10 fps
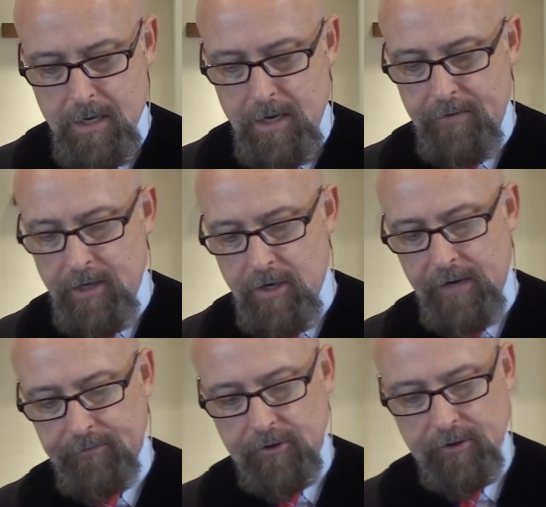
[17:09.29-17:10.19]
And then you
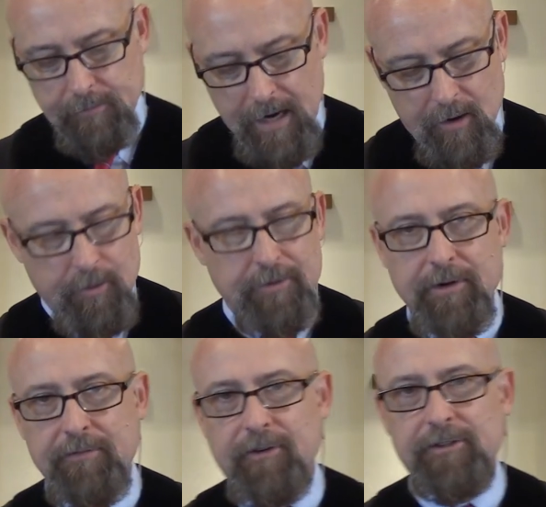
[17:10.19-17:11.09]
have to smile when you
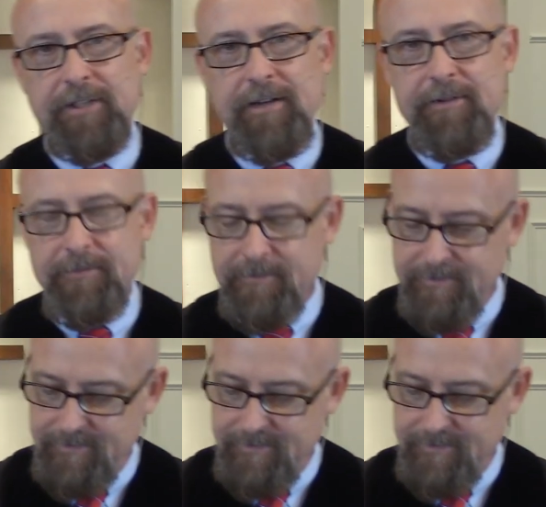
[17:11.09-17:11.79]
read verse 7.